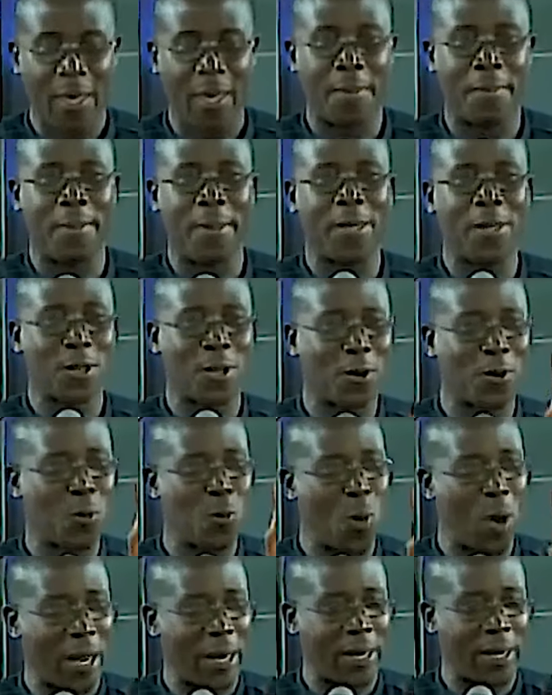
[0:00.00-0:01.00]
he
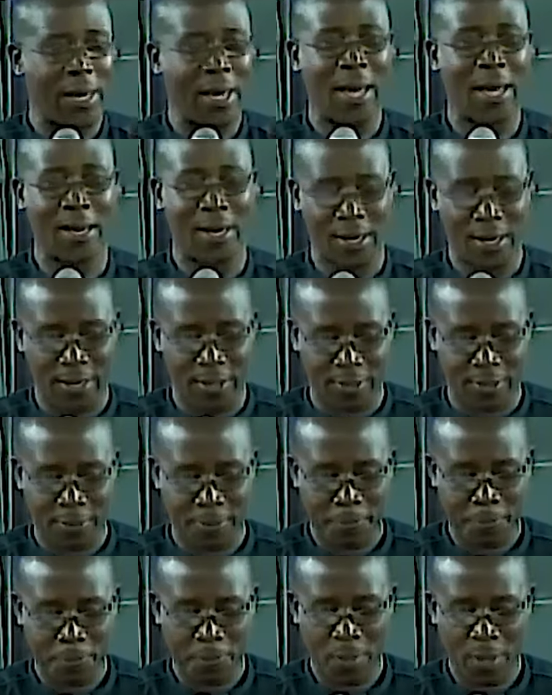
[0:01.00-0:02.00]
mentioned one, he added it.
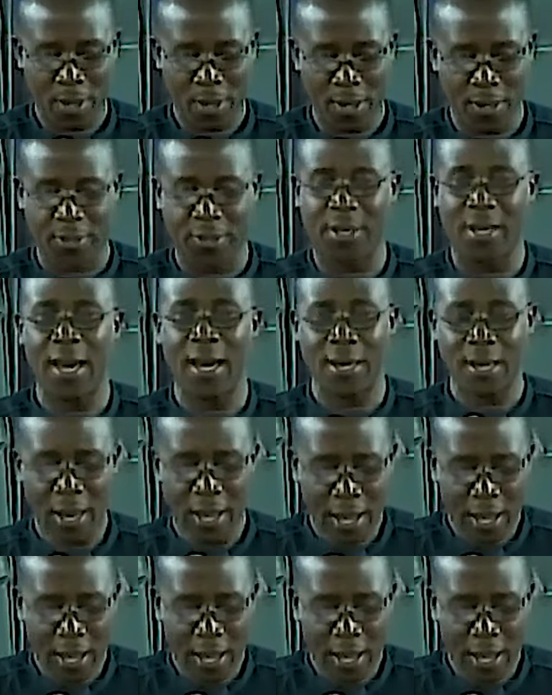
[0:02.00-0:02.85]
He said,